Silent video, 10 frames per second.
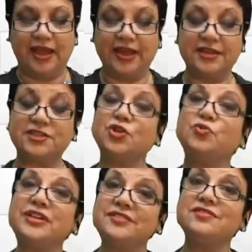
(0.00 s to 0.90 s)
It is the
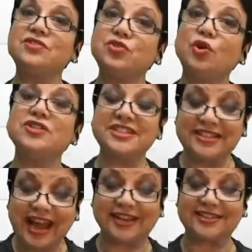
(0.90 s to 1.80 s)
written source
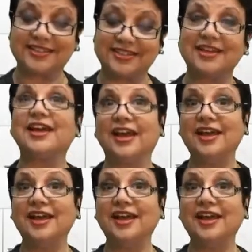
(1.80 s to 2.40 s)
text,